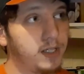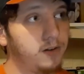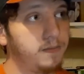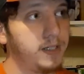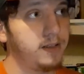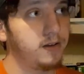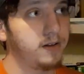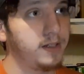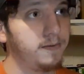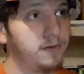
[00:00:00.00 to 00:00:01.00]
they'll be
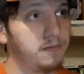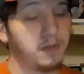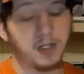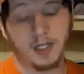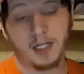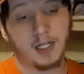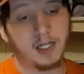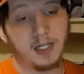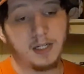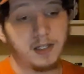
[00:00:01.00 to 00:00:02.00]
looking
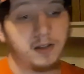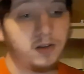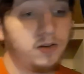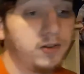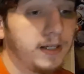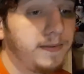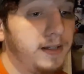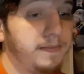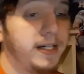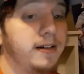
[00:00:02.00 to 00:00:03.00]
to do
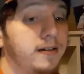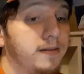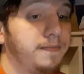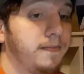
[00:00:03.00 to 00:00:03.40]
something big.